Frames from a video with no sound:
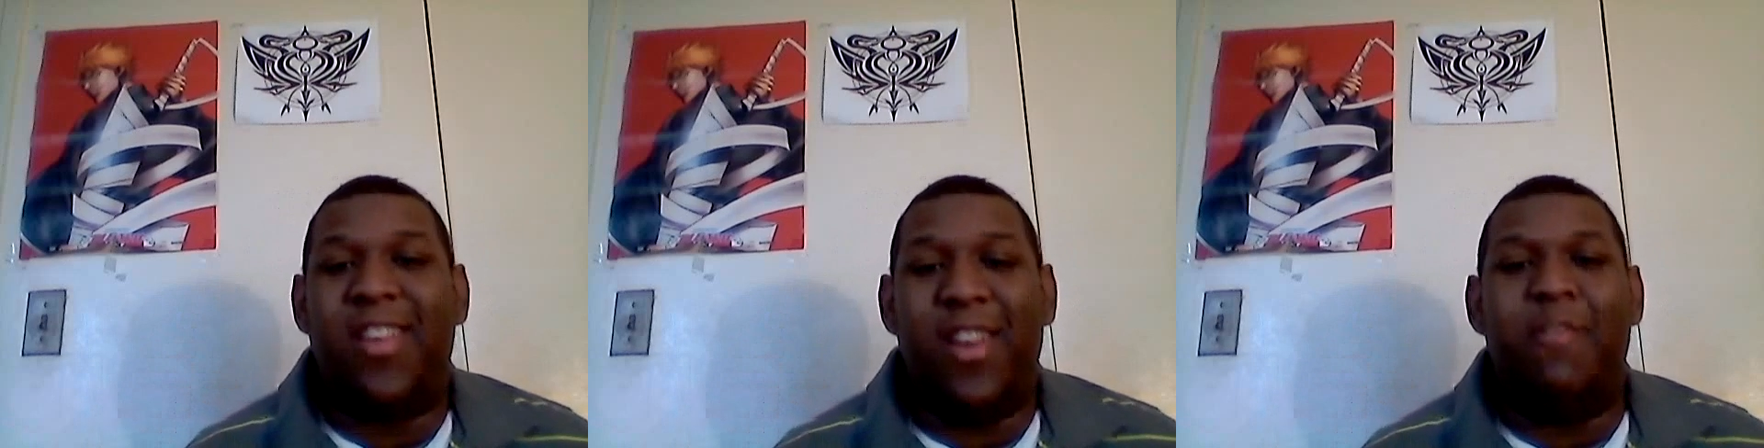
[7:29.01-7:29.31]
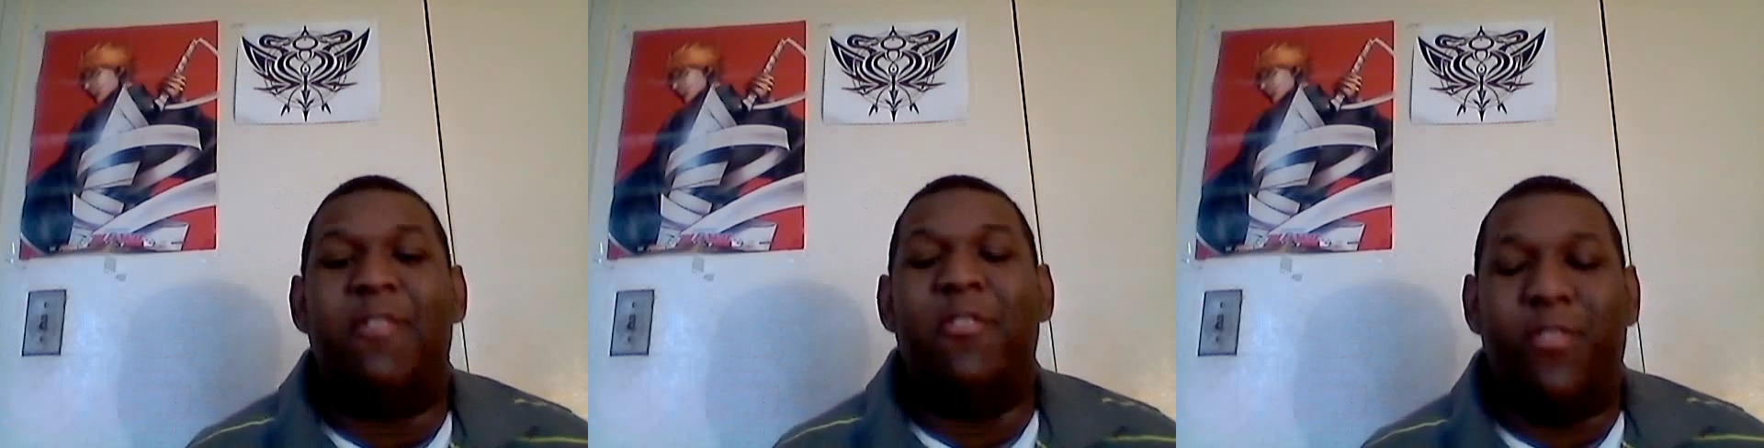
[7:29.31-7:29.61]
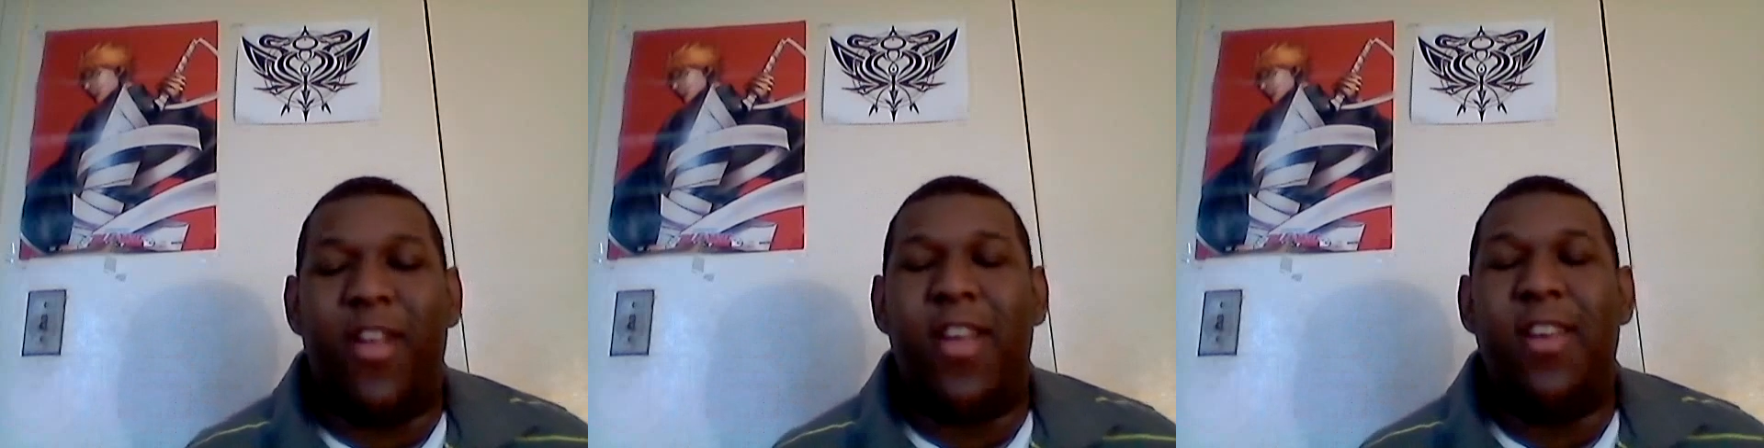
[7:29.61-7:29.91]
And an old
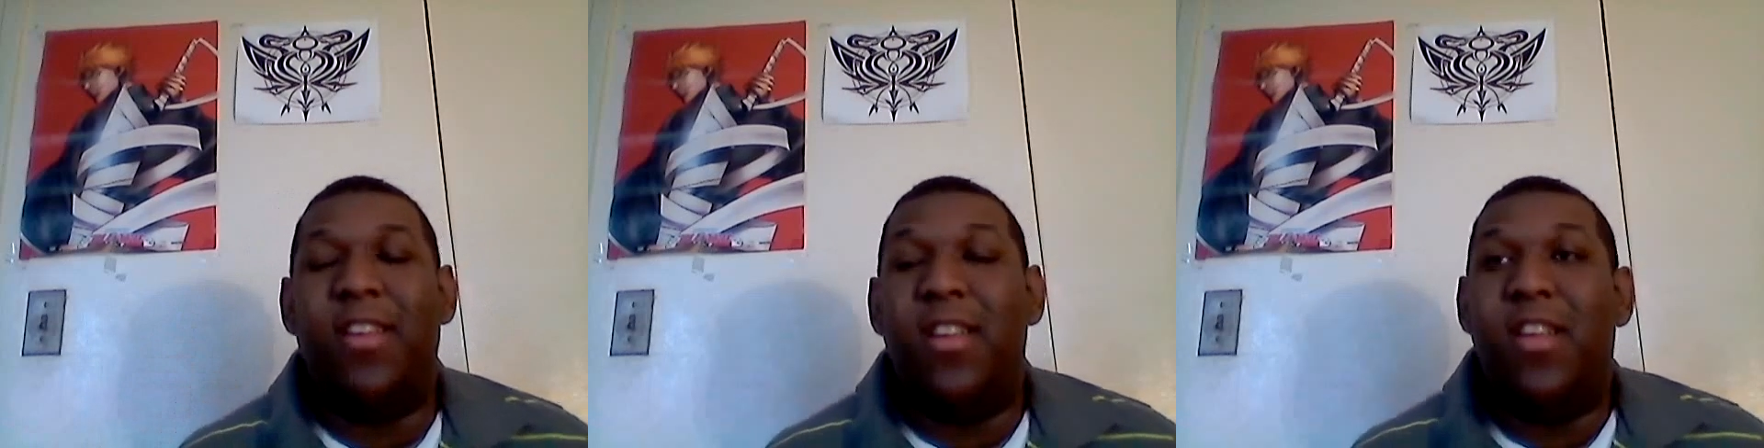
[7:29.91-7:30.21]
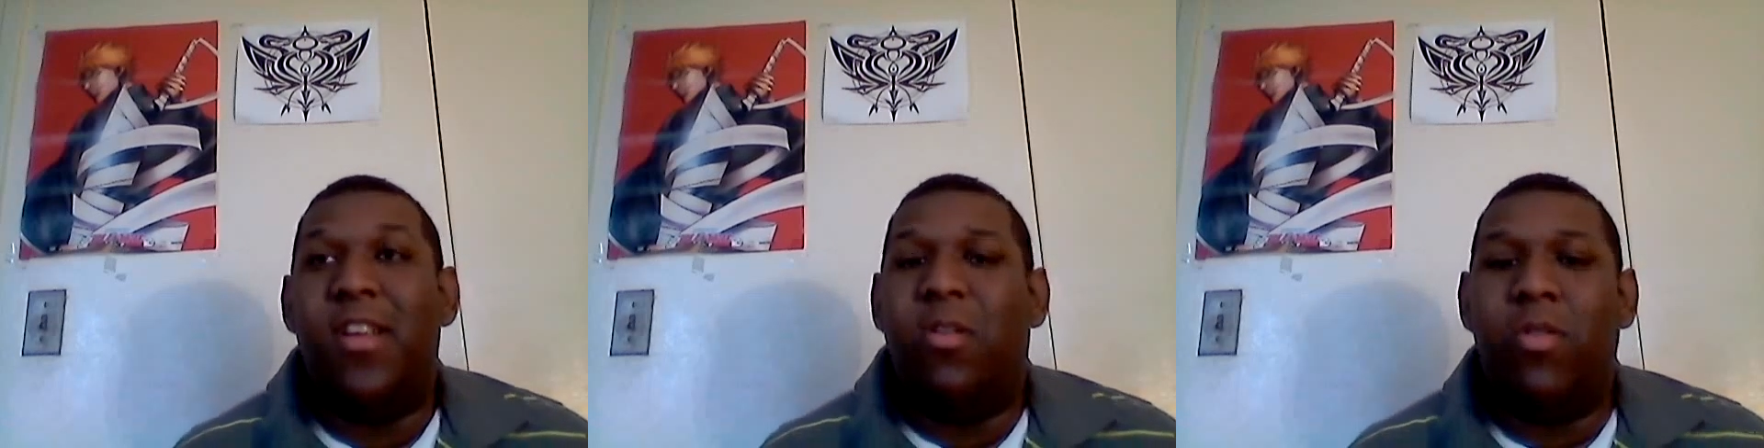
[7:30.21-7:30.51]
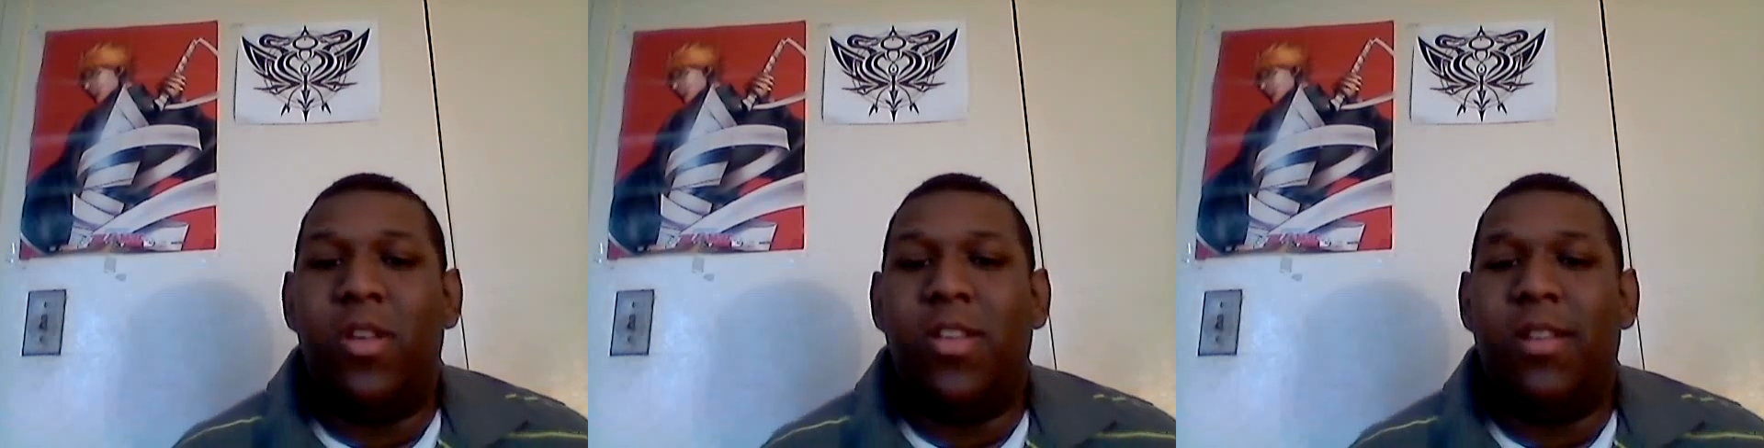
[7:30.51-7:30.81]
friend?
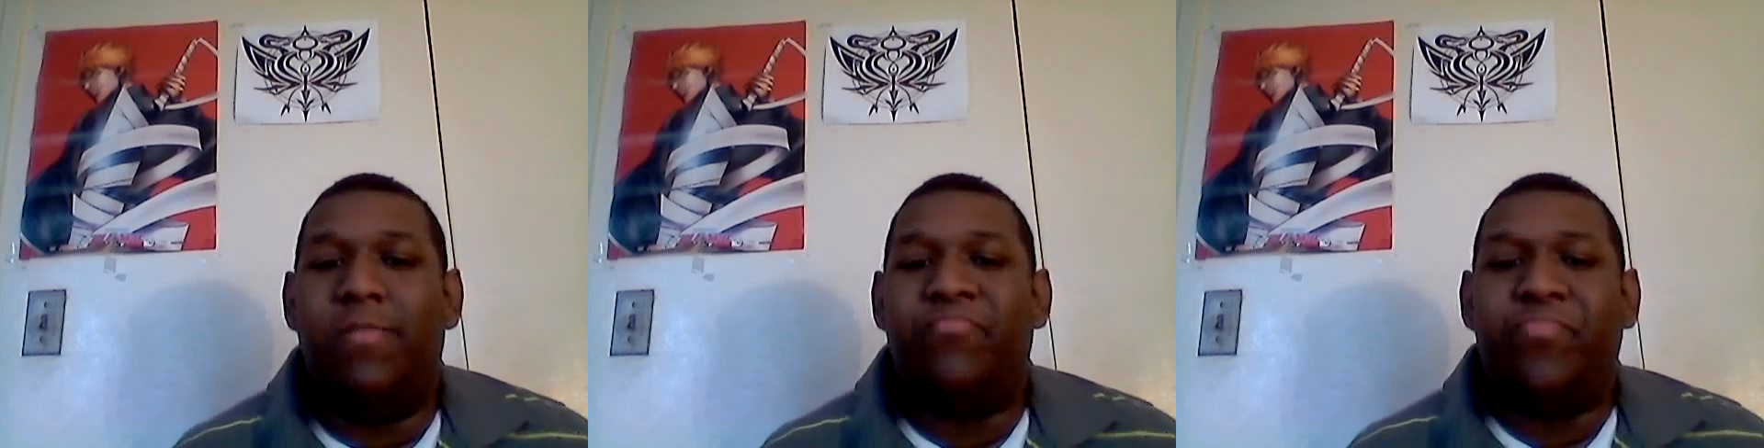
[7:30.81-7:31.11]
Who is it?